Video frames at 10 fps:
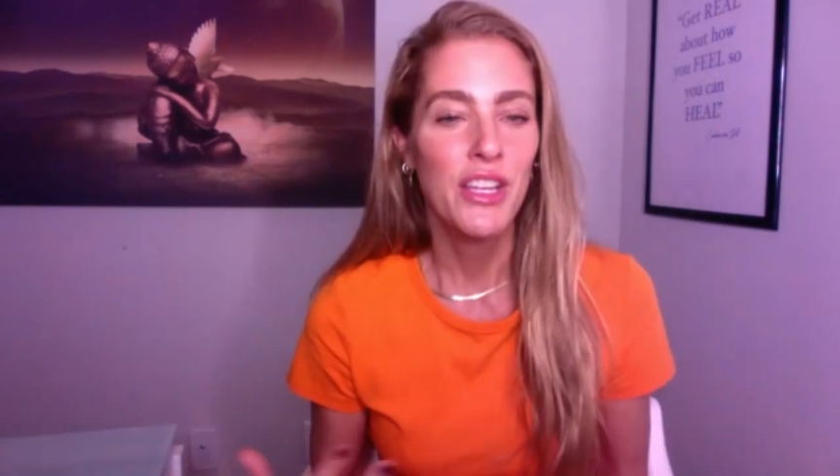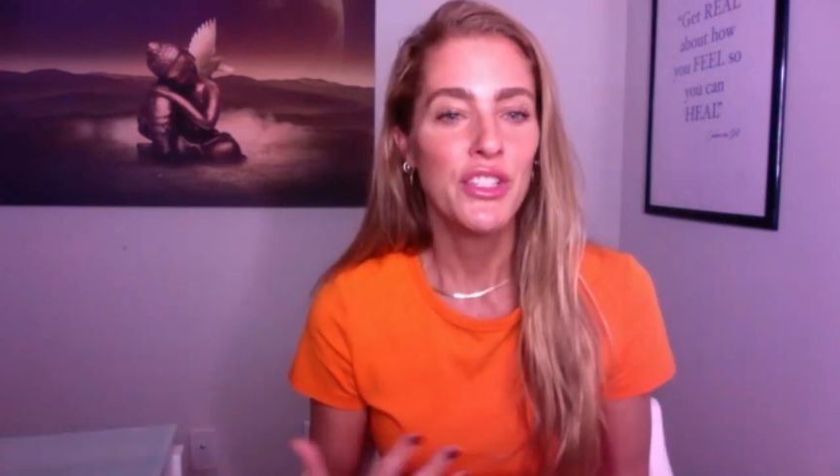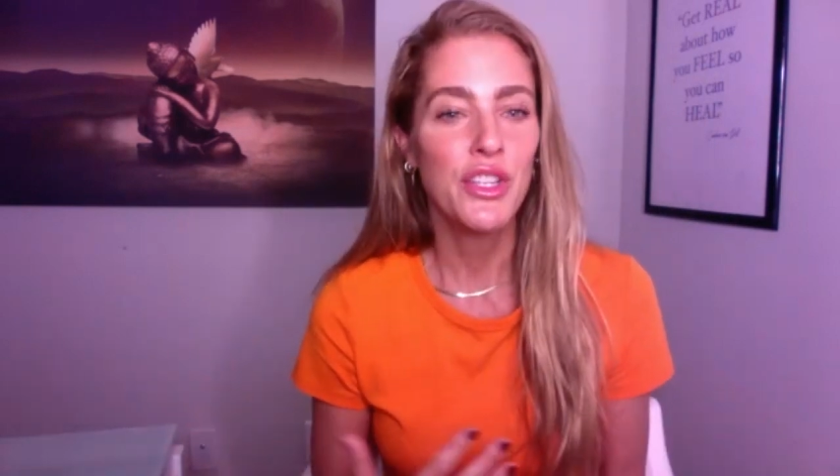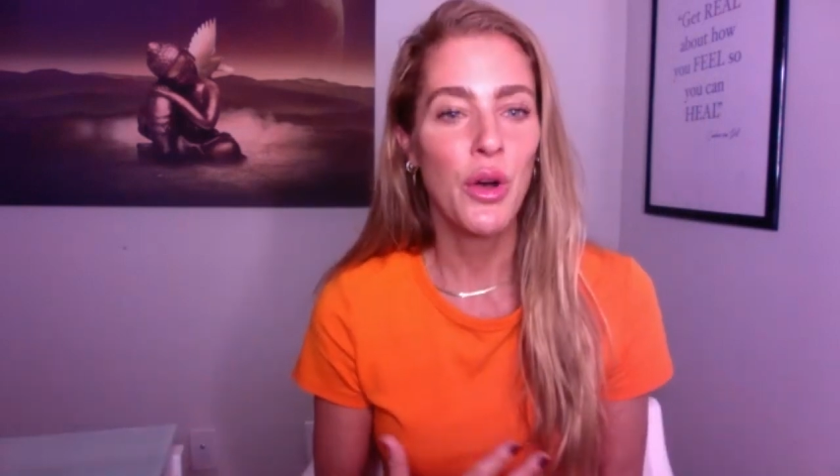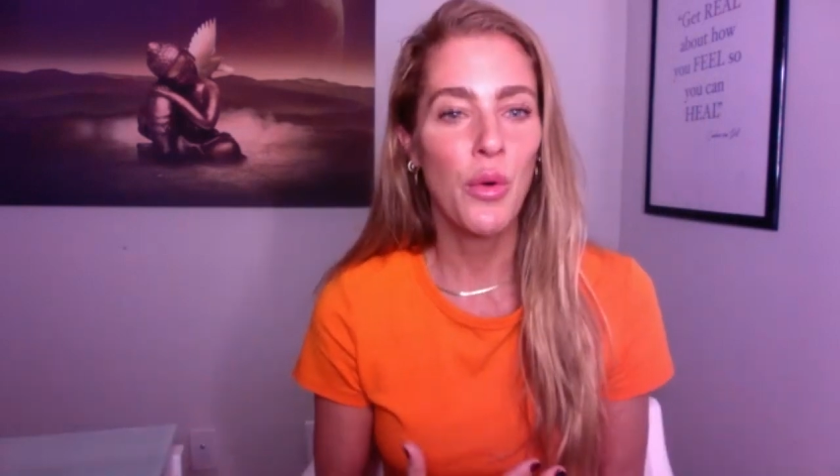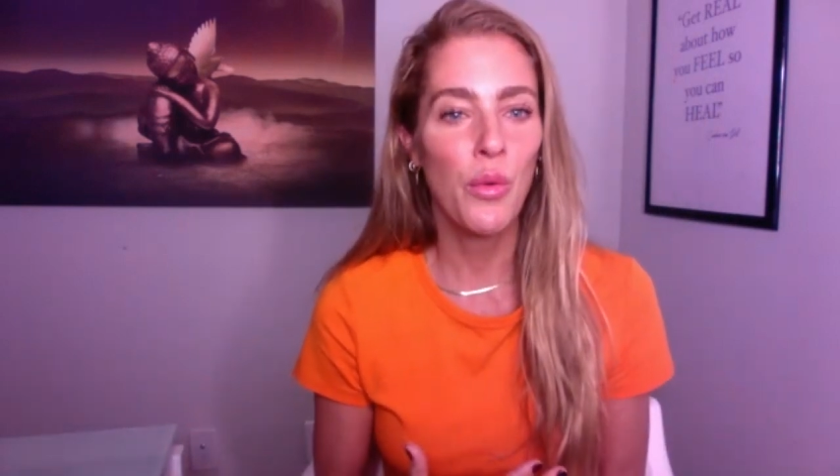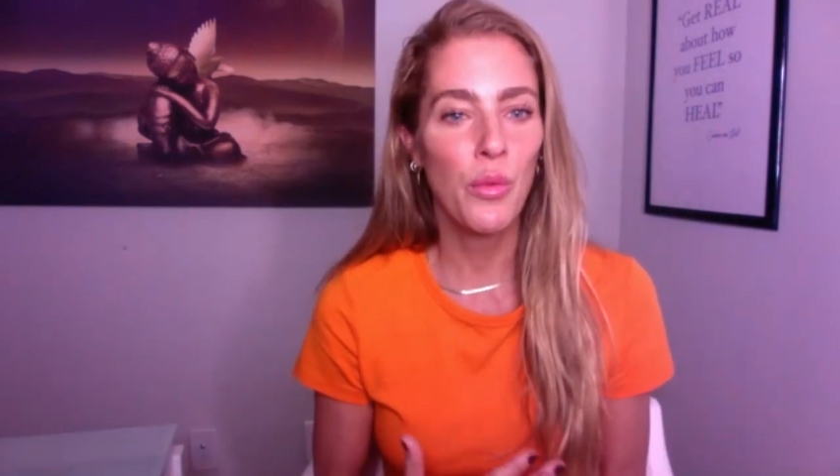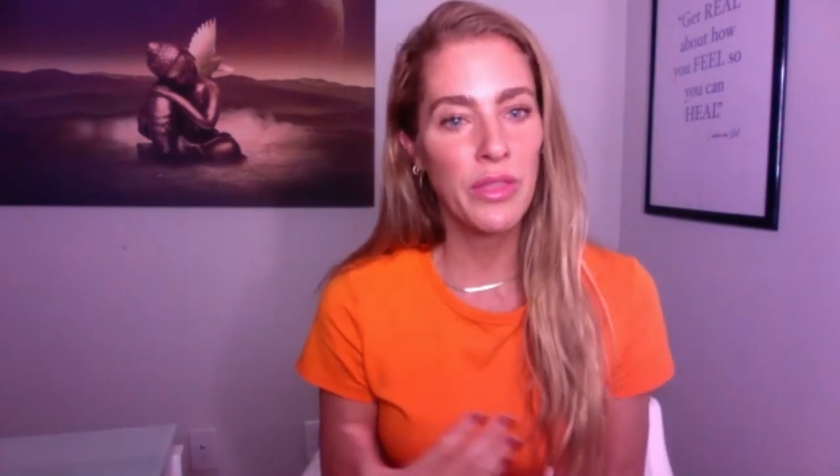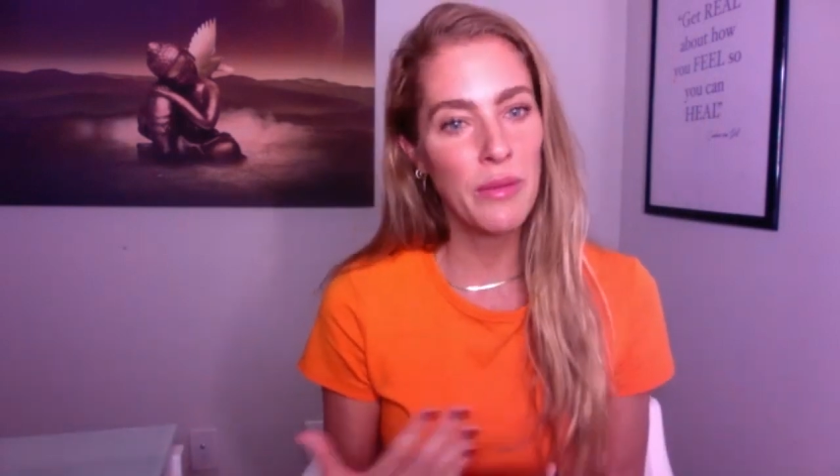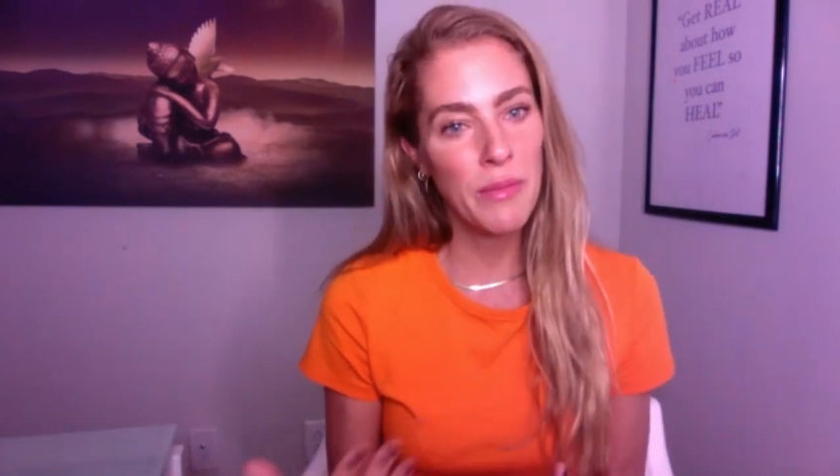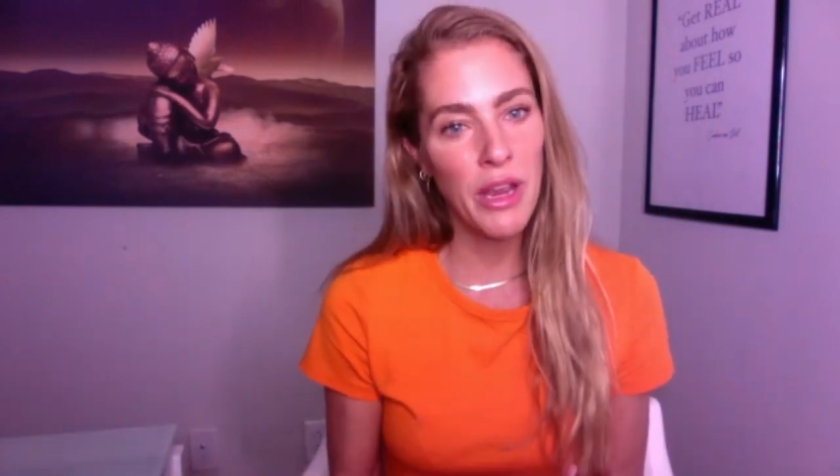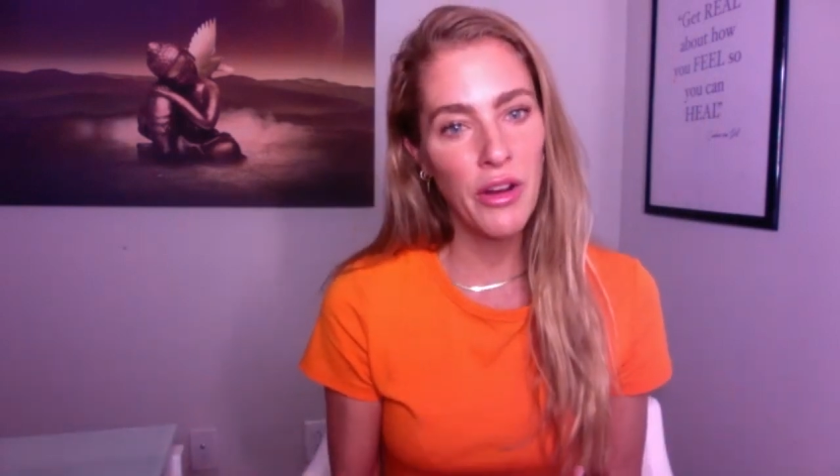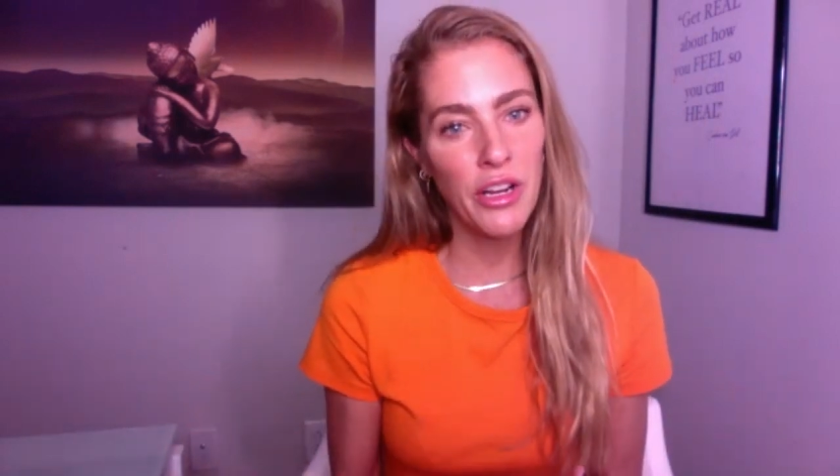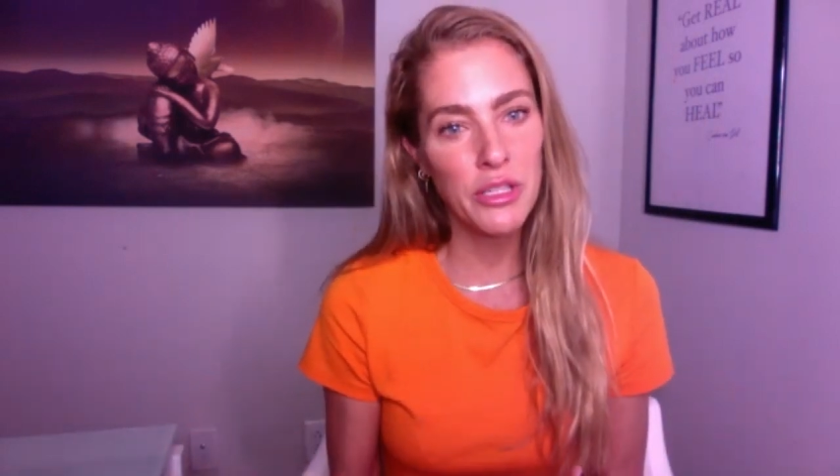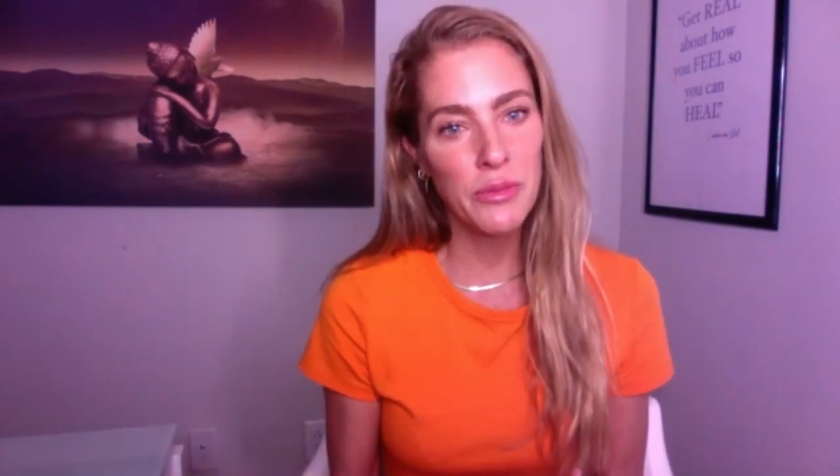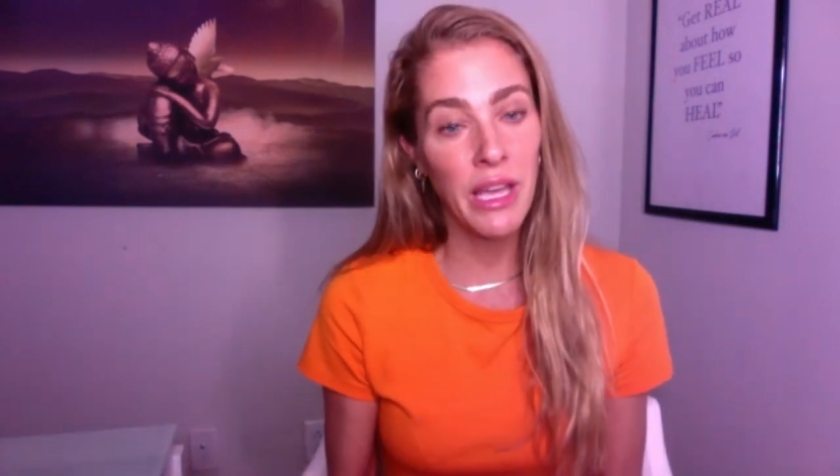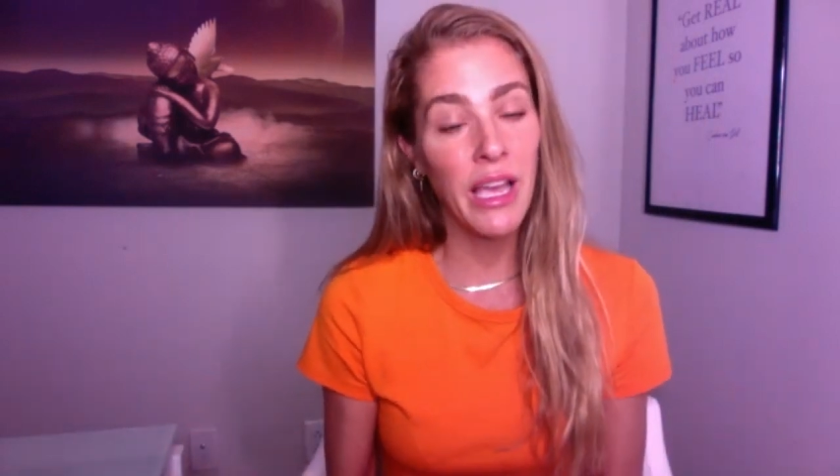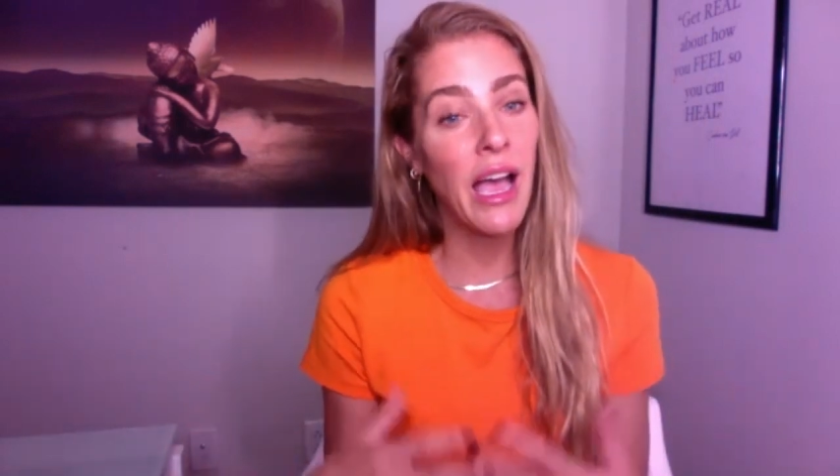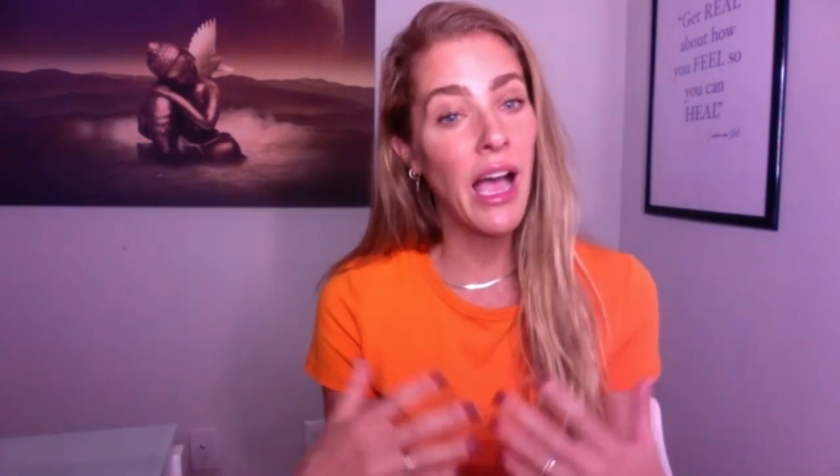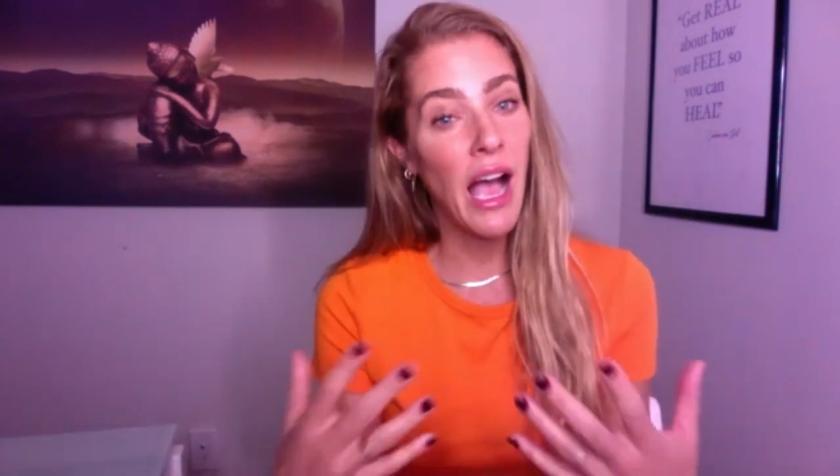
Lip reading: So with the marriage, I'm like,